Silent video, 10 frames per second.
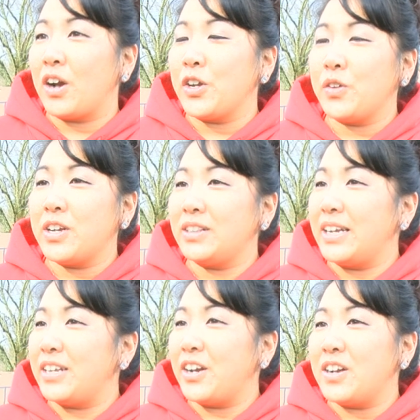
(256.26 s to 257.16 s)
with our
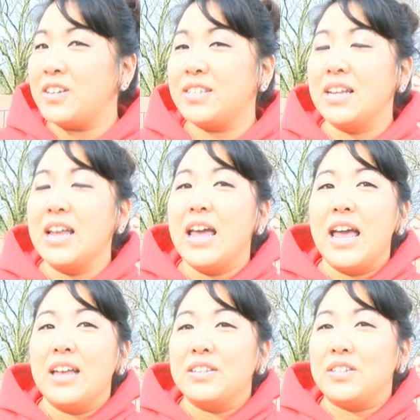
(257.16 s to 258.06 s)
union leaders,
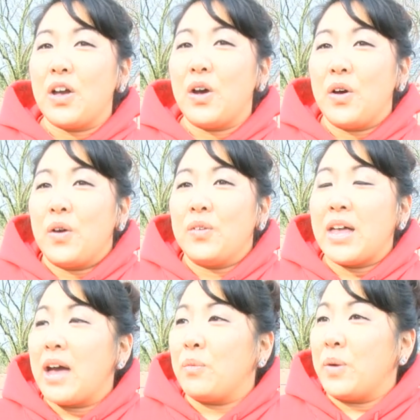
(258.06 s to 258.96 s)

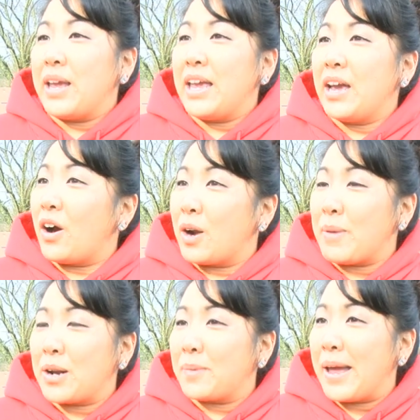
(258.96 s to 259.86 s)
so that
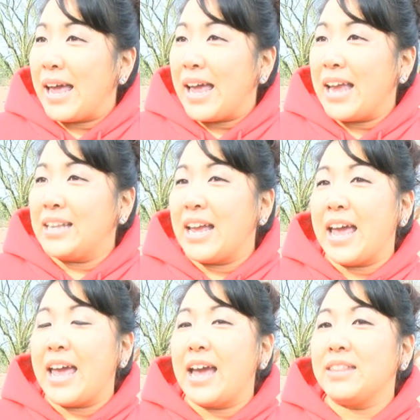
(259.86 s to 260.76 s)
we are better
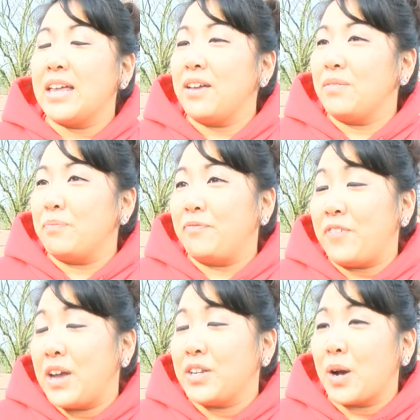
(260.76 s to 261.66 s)
paid and
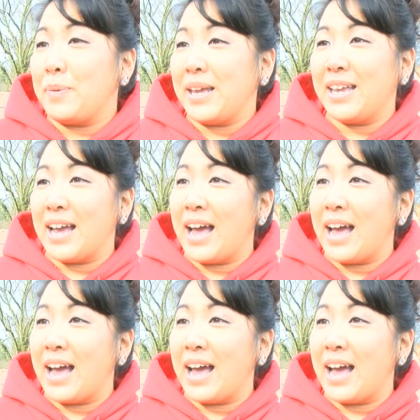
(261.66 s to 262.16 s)
they fund our